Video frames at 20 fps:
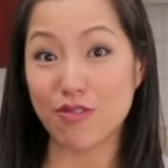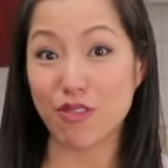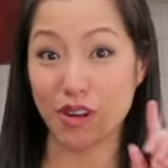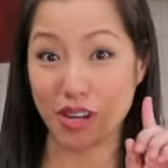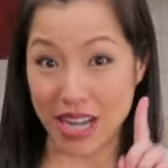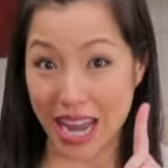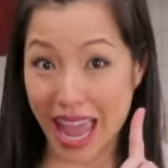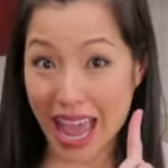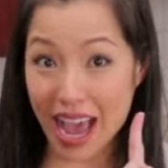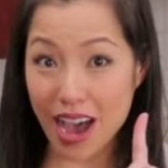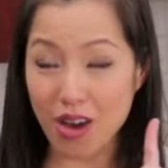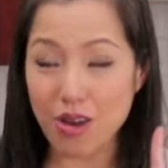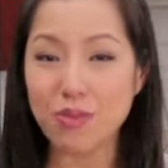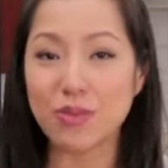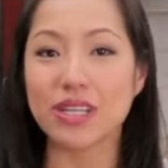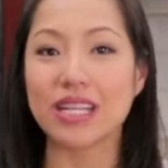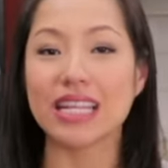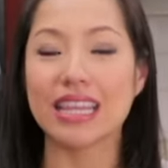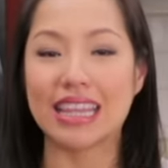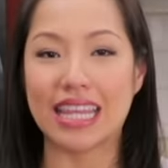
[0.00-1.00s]
for now. I'm
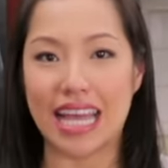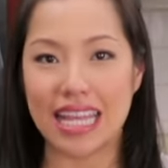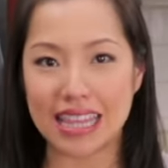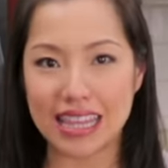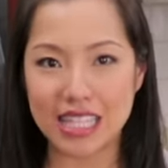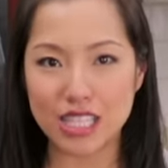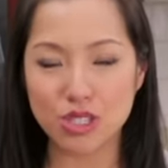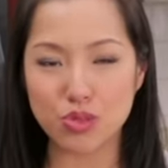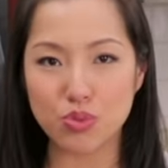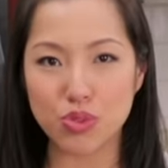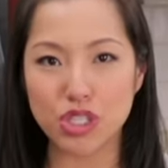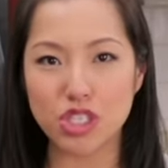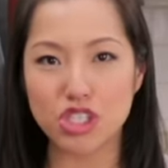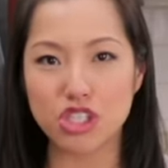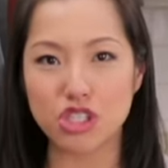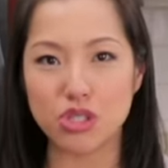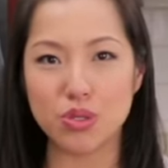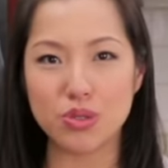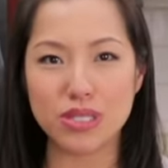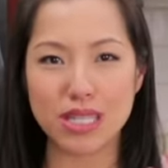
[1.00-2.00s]
gonna let this
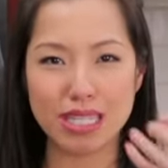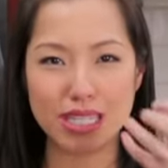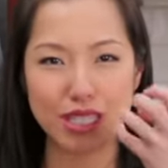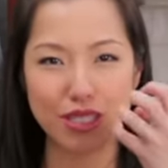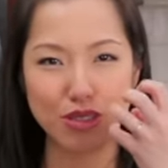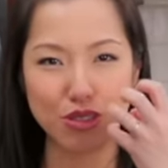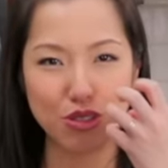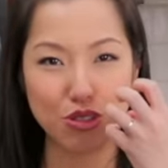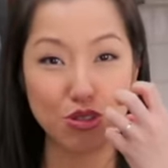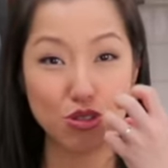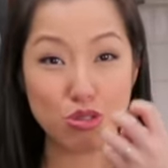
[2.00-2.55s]
reduce until it's